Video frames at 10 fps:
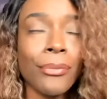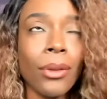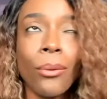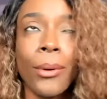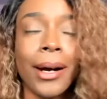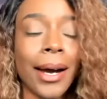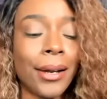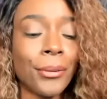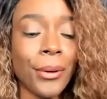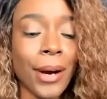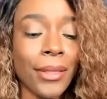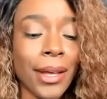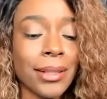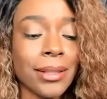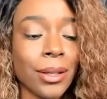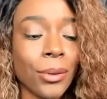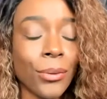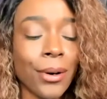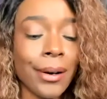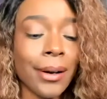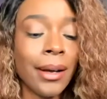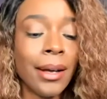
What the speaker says: Well, I don't know how that's going to work.